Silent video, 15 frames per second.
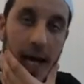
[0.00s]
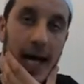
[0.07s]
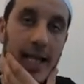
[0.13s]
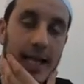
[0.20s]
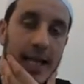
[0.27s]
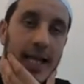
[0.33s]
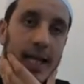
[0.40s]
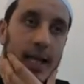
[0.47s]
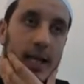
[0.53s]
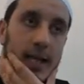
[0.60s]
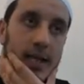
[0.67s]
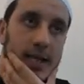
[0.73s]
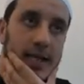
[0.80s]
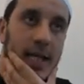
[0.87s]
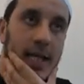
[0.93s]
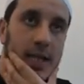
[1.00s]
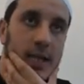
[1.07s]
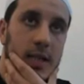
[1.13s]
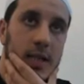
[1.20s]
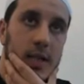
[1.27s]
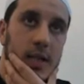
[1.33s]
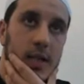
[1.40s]
and they
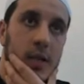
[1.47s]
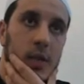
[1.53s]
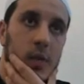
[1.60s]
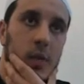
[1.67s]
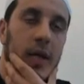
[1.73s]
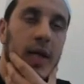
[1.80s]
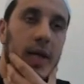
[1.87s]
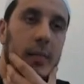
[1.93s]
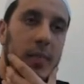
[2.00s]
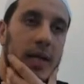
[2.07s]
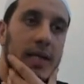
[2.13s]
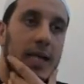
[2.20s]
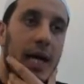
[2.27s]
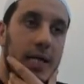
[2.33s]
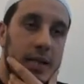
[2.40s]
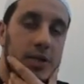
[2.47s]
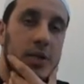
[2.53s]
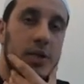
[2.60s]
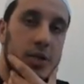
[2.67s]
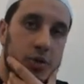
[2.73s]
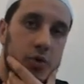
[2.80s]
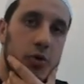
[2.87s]
said, "We're going to plead
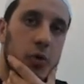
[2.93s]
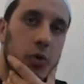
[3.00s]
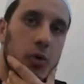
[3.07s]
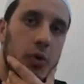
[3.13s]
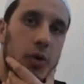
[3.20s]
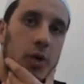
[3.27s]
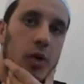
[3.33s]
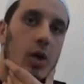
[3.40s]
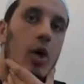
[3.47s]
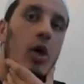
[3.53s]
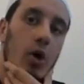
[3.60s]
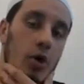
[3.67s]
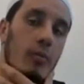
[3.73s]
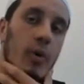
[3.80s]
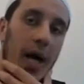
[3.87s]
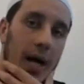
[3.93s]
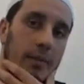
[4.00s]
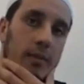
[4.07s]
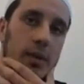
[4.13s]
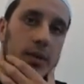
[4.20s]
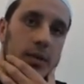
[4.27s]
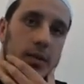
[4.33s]
allegiance to you, O
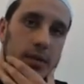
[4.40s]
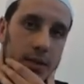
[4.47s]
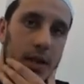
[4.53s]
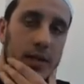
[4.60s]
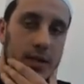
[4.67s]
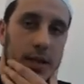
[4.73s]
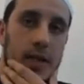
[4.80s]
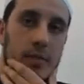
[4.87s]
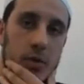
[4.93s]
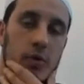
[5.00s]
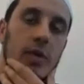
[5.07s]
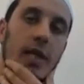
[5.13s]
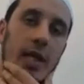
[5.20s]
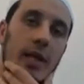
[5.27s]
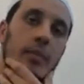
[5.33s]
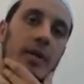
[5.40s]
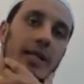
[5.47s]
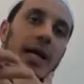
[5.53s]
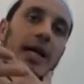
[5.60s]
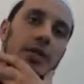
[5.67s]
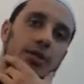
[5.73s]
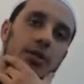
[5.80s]
Muhammad sallallahu So they're going to plead
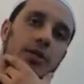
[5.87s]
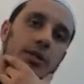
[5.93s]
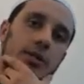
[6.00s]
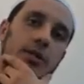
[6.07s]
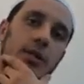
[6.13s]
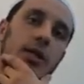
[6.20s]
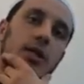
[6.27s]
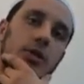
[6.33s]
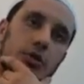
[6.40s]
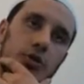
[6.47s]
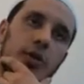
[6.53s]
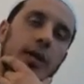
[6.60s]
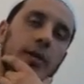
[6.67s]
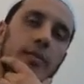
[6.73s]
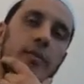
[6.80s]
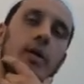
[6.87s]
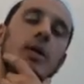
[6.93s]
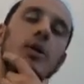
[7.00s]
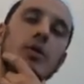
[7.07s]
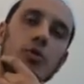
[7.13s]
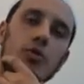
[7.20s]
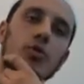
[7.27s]
allegiance to him,
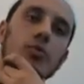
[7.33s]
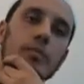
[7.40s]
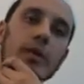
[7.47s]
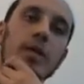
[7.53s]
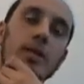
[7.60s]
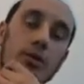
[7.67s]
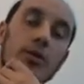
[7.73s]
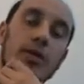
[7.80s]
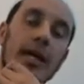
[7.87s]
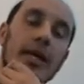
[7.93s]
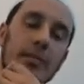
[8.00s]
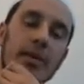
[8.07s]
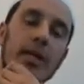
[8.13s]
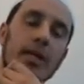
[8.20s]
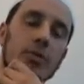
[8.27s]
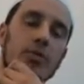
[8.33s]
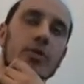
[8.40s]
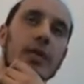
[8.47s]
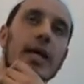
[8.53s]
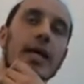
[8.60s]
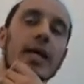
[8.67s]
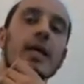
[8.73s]
to me, to say, meaning to
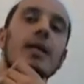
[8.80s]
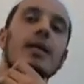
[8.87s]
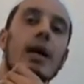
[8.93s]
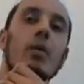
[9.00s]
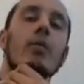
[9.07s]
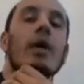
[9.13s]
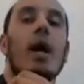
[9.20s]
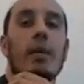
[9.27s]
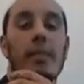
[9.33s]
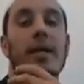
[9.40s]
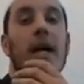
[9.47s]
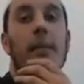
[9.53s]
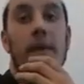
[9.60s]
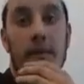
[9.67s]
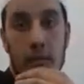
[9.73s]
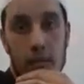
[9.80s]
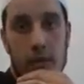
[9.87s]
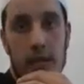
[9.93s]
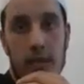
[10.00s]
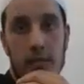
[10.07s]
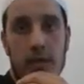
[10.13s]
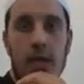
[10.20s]
say that we are becoming
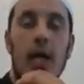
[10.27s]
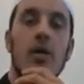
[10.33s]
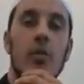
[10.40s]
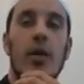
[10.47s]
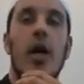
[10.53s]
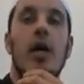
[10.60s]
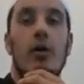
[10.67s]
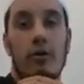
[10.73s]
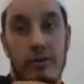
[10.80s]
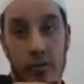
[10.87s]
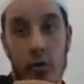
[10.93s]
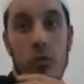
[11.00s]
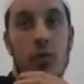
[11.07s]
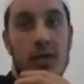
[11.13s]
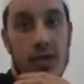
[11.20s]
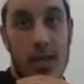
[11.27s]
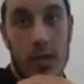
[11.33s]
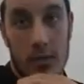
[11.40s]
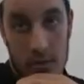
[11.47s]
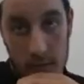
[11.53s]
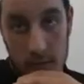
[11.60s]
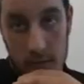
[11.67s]
Muslims and we are your followers now.